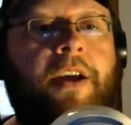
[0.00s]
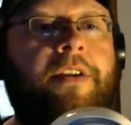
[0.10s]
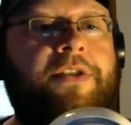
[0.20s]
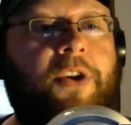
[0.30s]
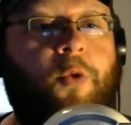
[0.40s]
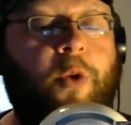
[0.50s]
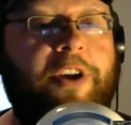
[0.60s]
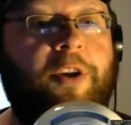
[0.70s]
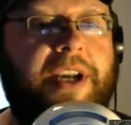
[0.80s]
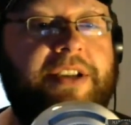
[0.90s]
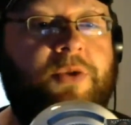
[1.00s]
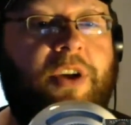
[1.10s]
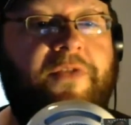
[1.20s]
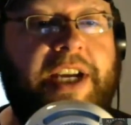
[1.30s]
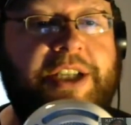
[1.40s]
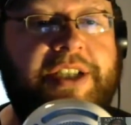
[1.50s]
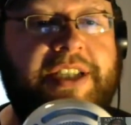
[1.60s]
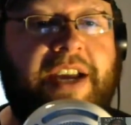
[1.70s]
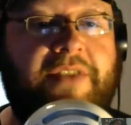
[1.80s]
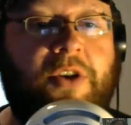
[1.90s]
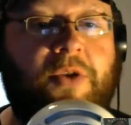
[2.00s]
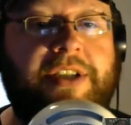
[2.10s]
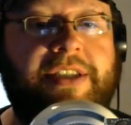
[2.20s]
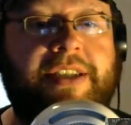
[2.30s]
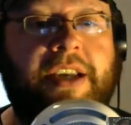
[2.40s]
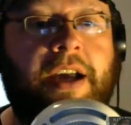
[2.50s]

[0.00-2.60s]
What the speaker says: So winner by disqualification is Kevin Owens.